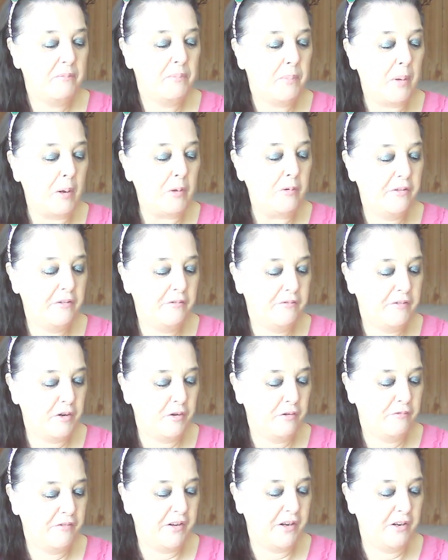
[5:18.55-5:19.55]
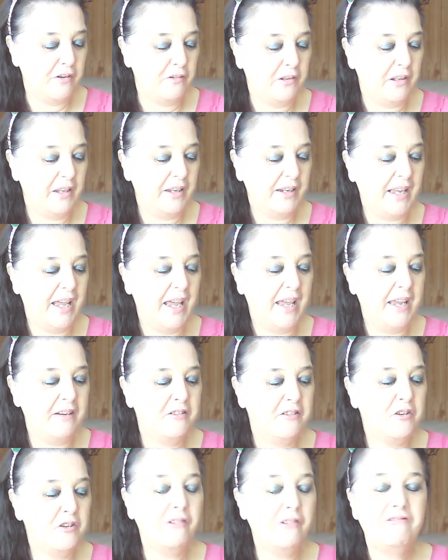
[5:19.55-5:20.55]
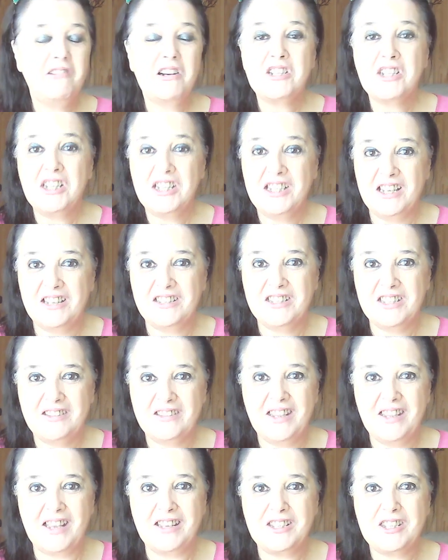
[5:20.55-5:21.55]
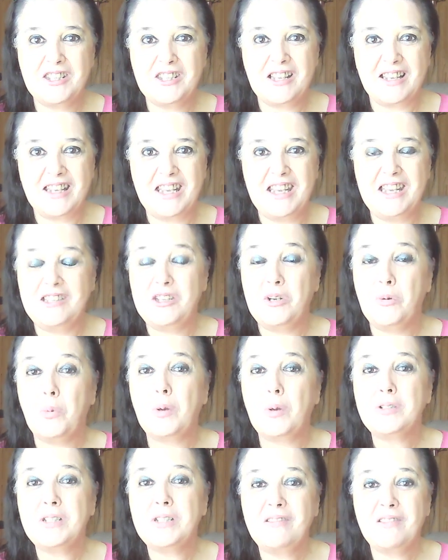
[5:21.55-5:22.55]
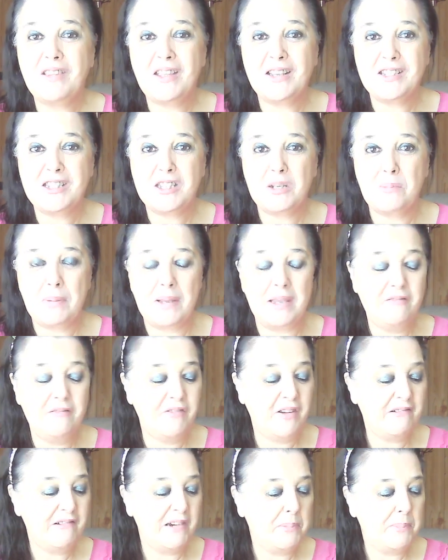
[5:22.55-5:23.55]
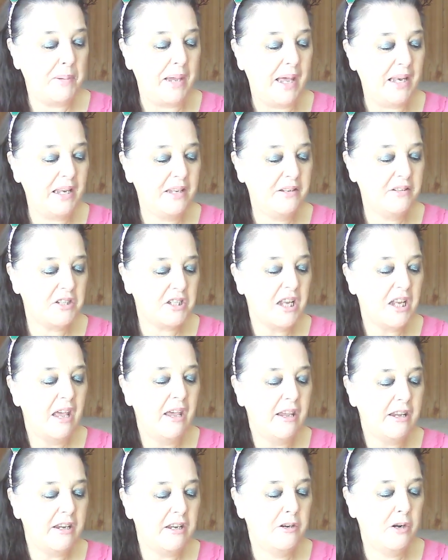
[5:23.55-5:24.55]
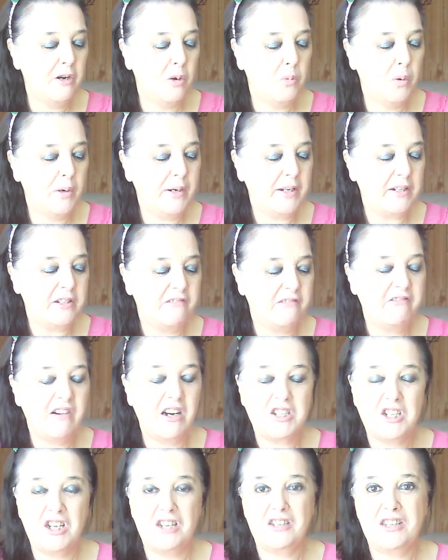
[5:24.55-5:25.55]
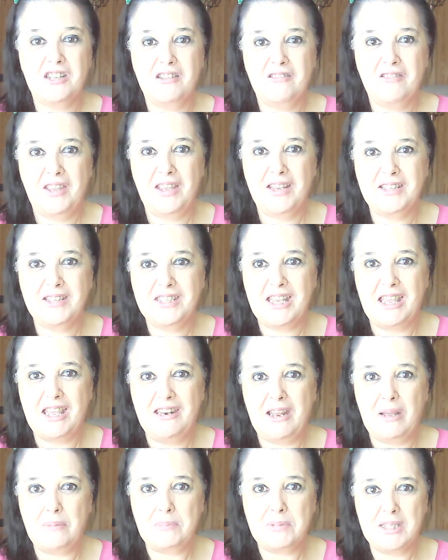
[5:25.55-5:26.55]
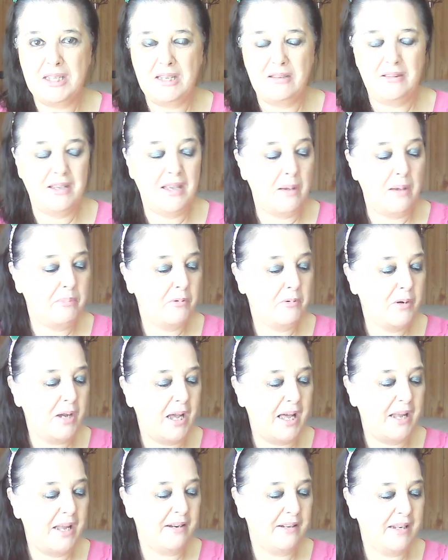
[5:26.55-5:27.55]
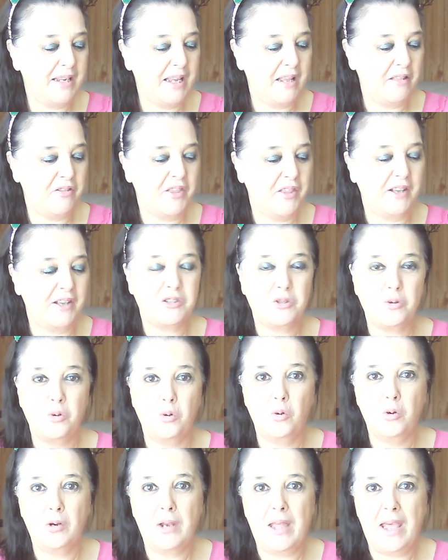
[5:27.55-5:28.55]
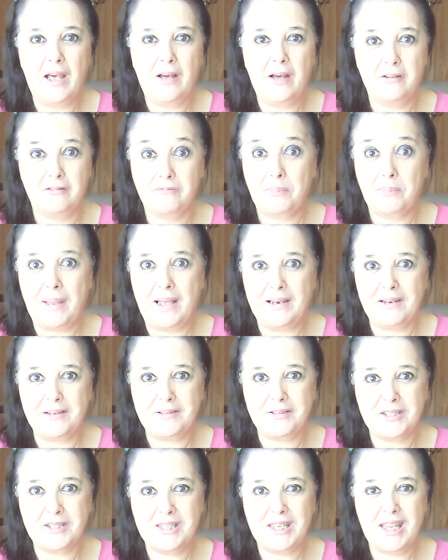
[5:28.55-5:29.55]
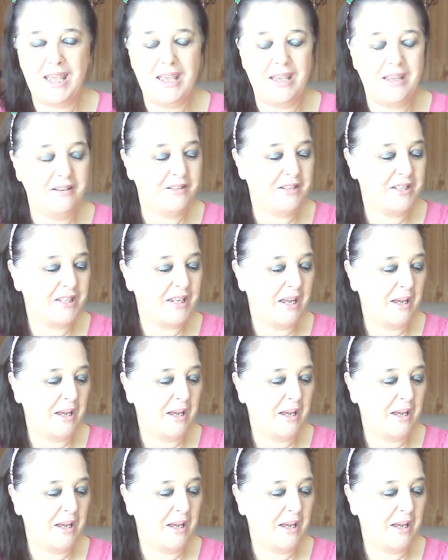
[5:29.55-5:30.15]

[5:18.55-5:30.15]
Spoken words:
Both of you feel, okay? Not rushing into things. Again, you're wanting things to be very balanced. You're not wanting to rush into things and upset the apple cart and get things all out of balance and